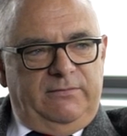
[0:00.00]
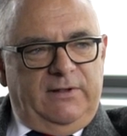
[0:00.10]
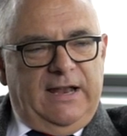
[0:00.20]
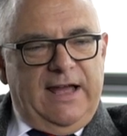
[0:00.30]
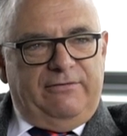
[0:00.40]

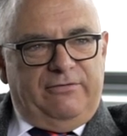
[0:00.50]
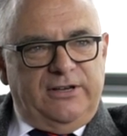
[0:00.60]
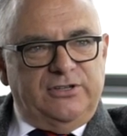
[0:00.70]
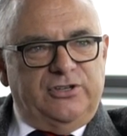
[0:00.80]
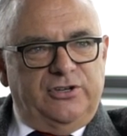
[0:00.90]
allow
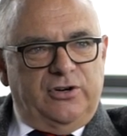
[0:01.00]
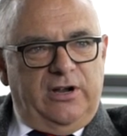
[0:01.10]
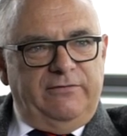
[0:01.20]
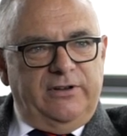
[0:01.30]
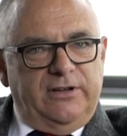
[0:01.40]
friends to
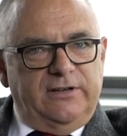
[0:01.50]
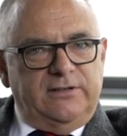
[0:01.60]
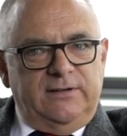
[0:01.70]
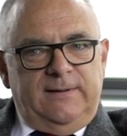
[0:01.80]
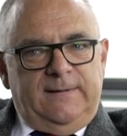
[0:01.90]
drive it
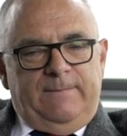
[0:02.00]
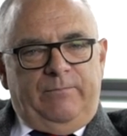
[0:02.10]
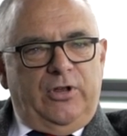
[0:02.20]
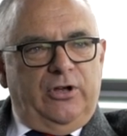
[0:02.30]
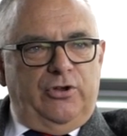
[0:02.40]
at
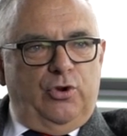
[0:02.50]
at